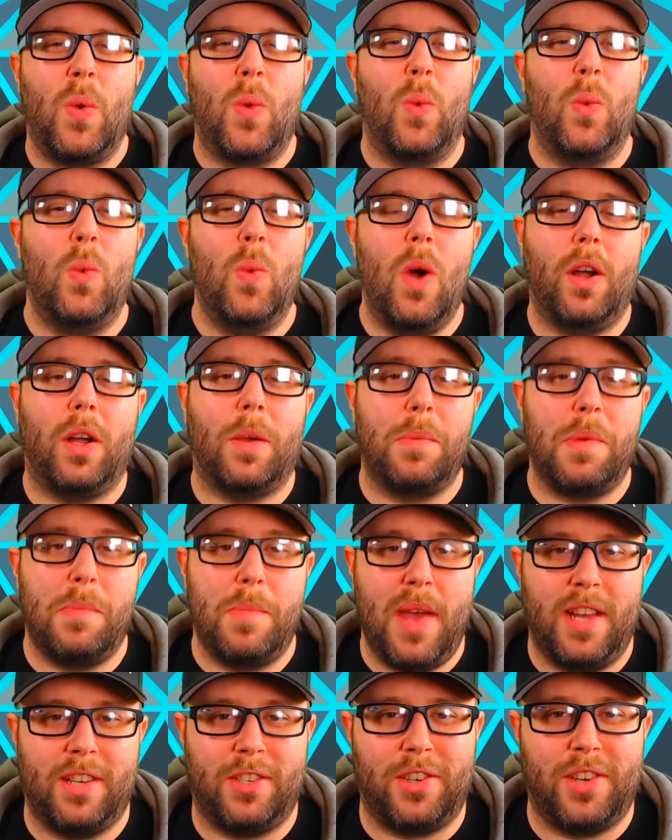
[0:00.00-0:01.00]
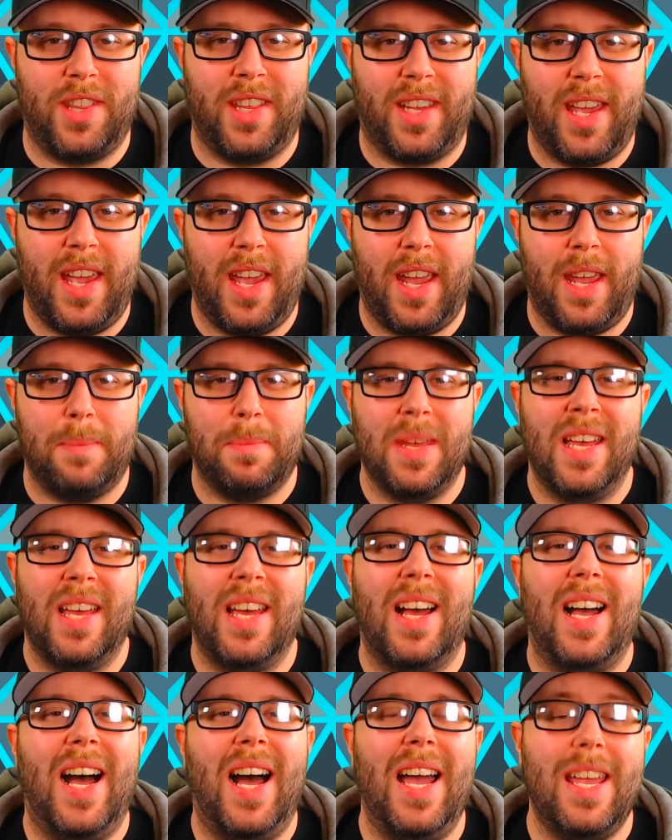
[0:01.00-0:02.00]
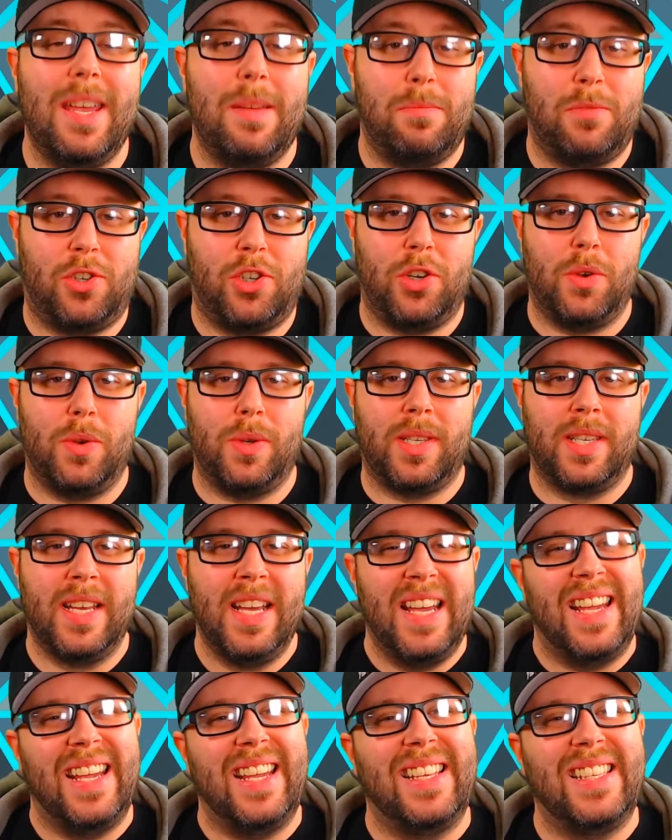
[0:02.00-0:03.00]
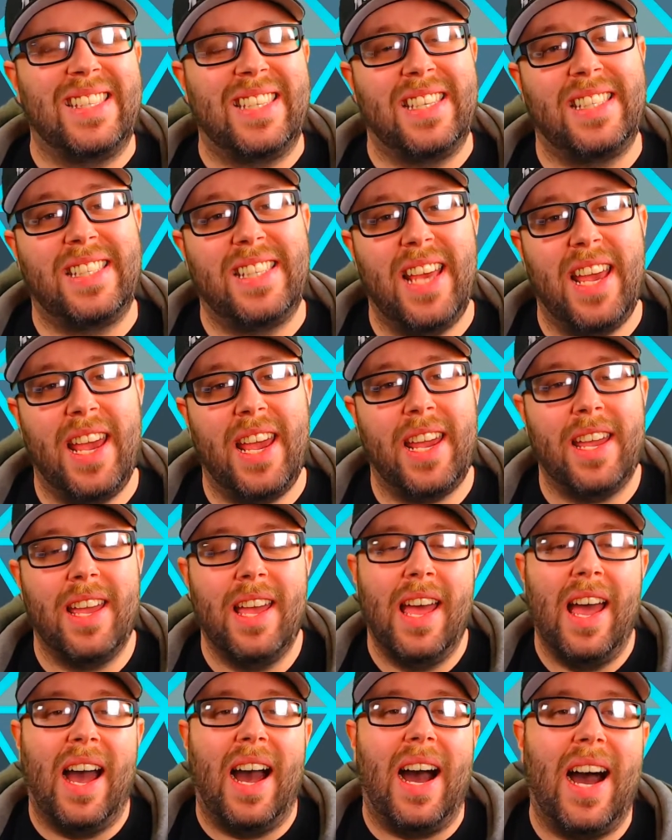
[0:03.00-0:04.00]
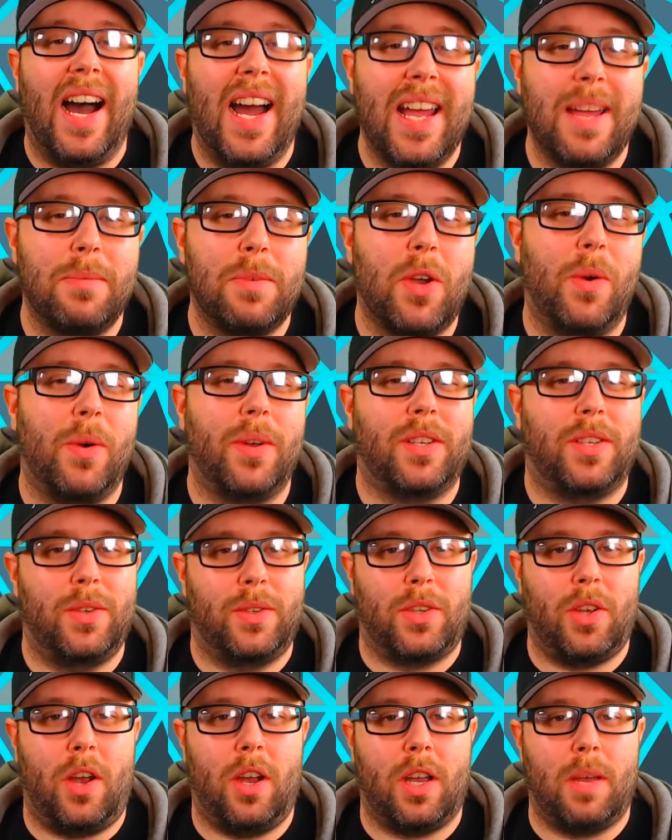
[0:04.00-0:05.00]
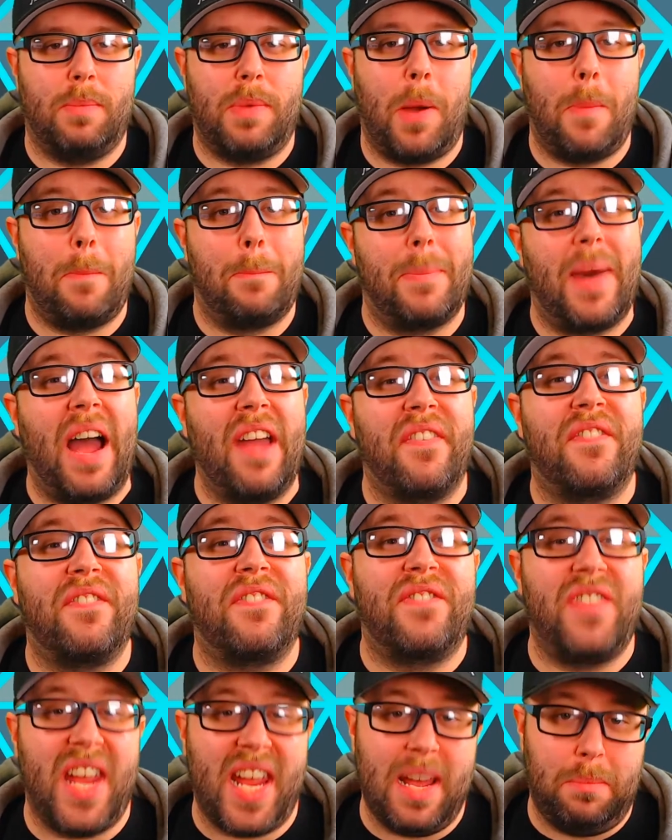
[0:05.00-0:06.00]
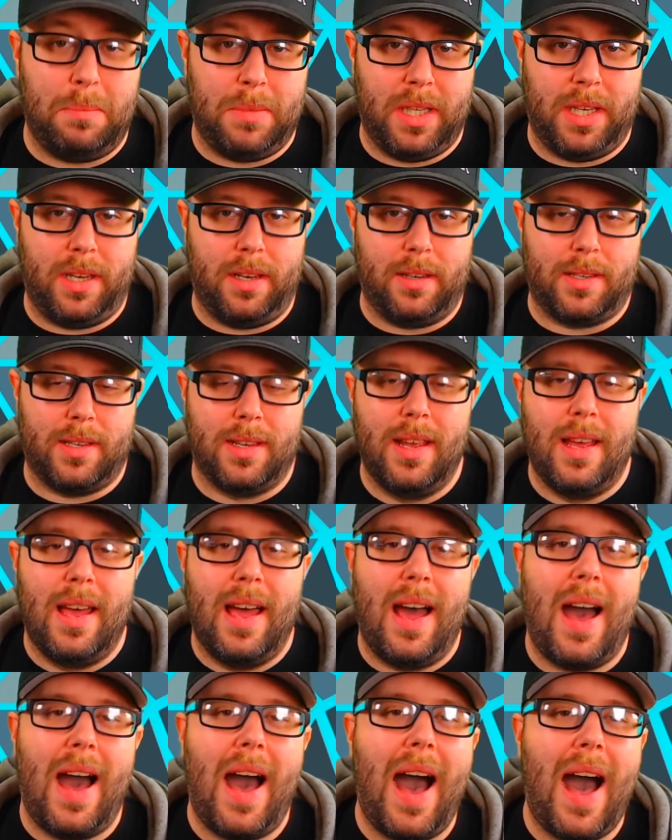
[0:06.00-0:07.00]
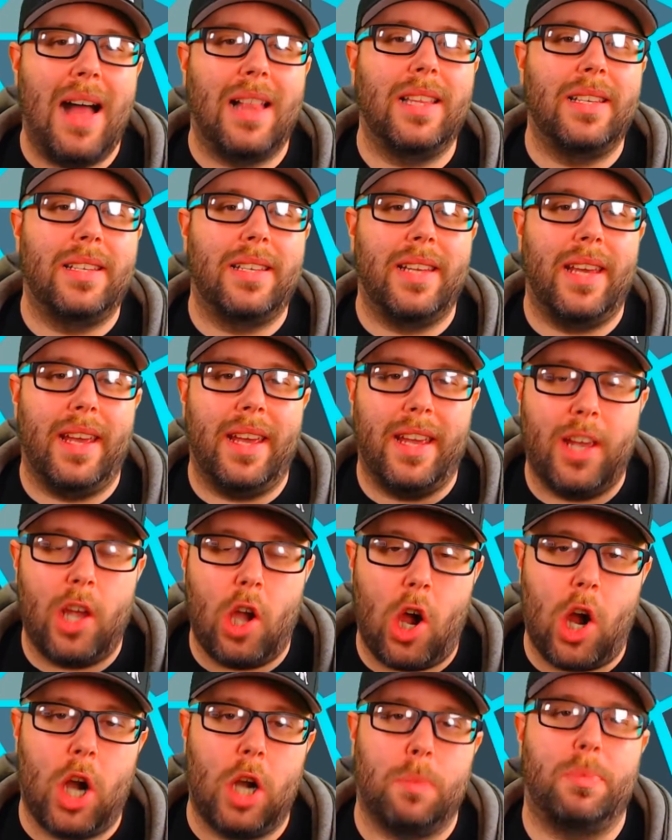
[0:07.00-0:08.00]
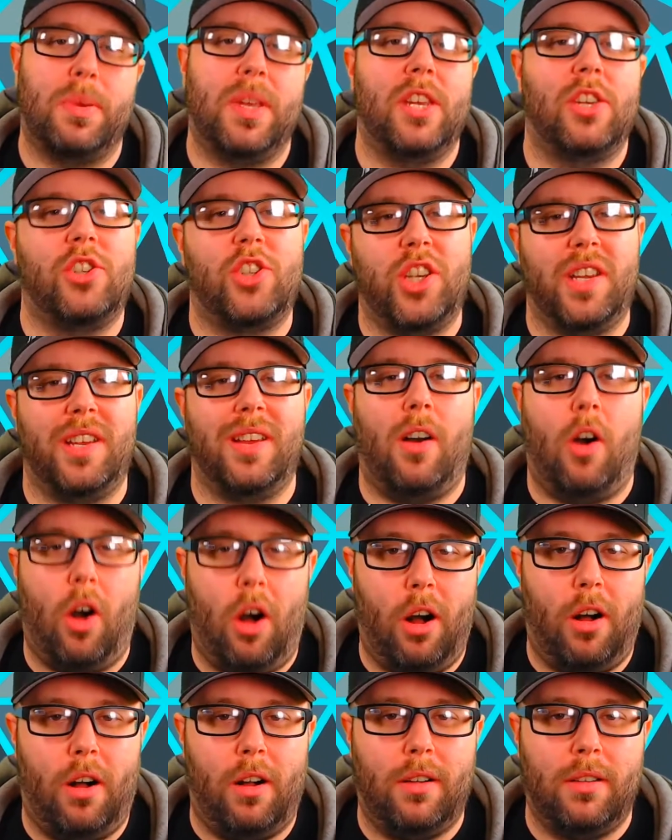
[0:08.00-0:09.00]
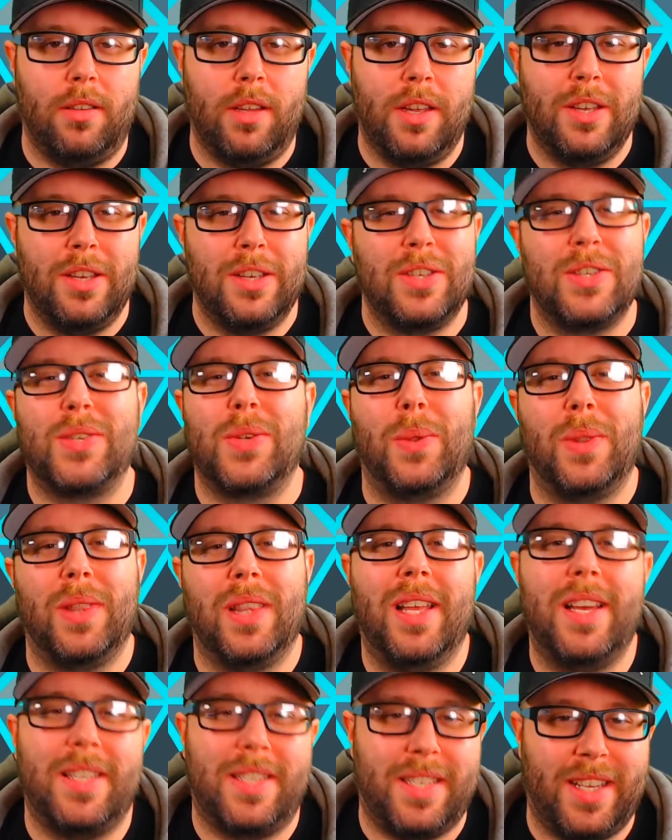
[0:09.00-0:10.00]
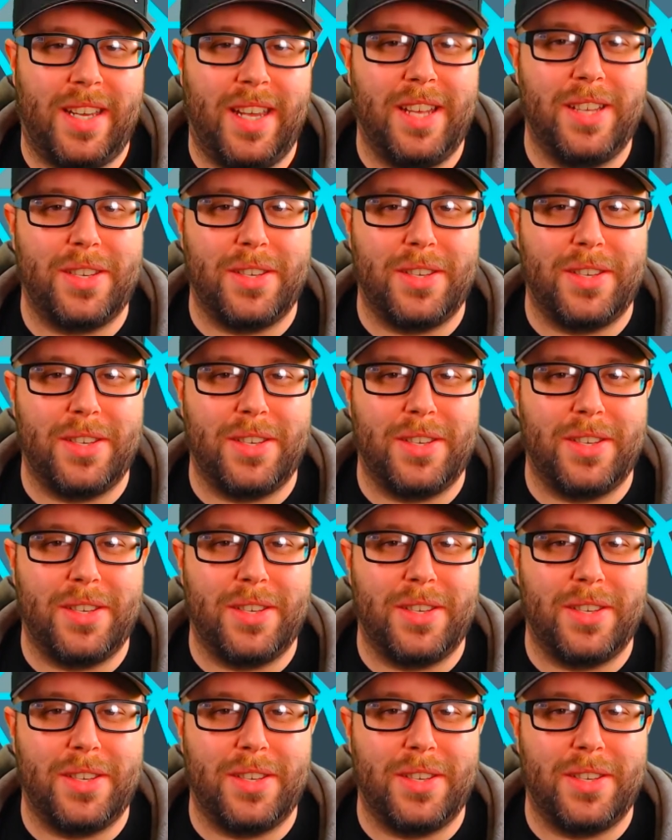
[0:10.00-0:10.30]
Welcome to Master the Game. I am Juice, and today I am going to talk about my family's holiday RPG haul. So let's get